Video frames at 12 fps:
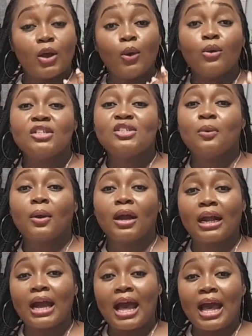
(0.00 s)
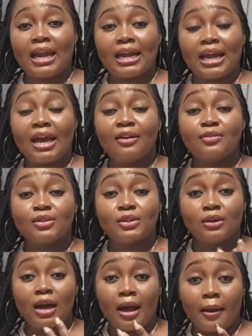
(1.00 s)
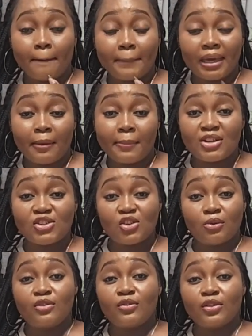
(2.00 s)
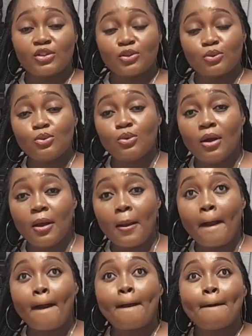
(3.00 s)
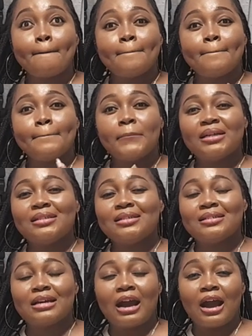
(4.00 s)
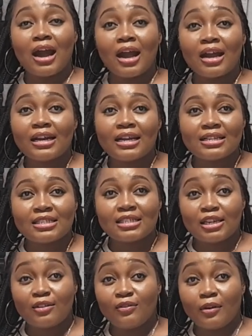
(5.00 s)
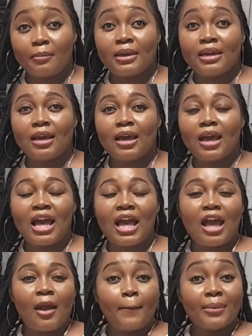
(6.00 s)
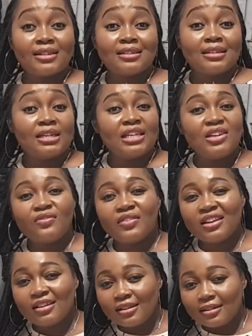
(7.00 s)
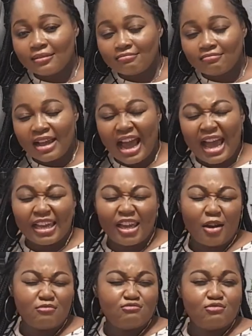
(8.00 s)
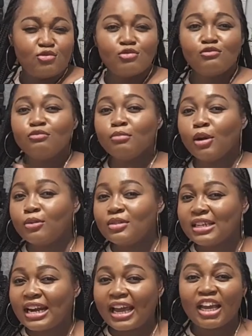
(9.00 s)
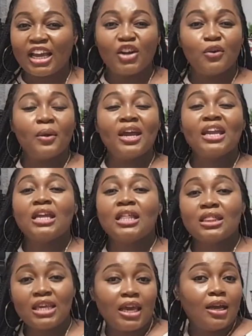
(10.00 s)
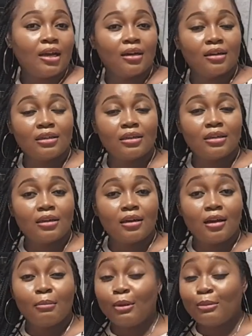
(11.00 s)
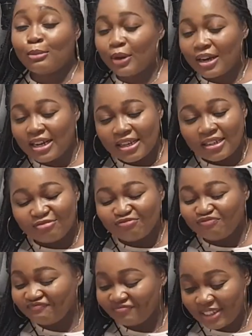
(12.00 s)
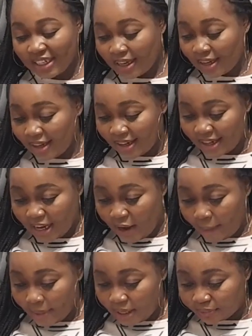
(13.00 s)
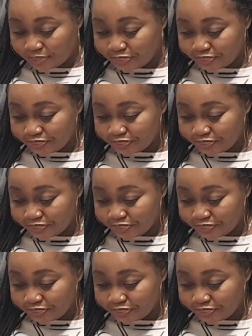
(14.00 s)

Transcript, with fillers: go to work and i have to um, get my son ready for school but it's the hardest thing for me but in the evening i can move mountain i can do anything but morning, uh-uh, not me.